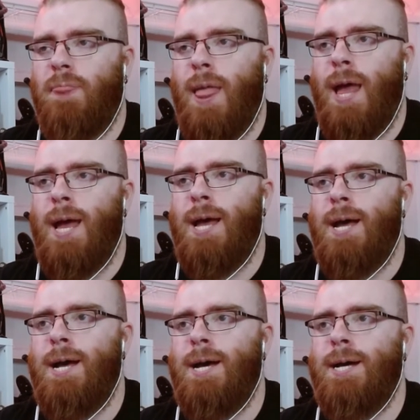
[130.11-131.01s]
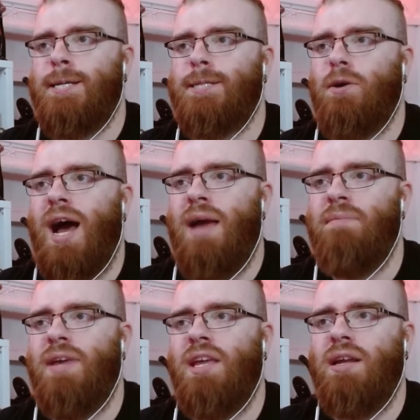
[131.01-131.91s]
Uh, so I'm
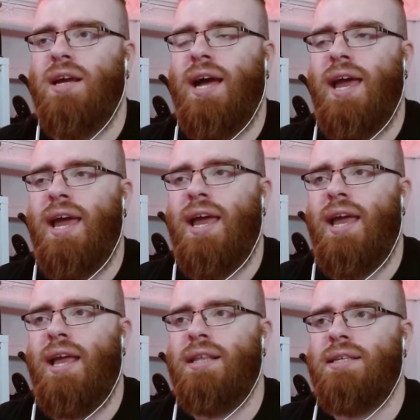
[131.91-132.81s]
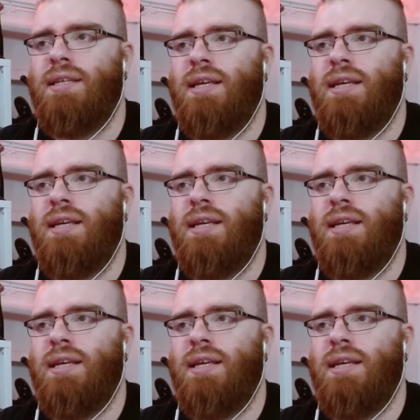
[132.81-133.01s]
here and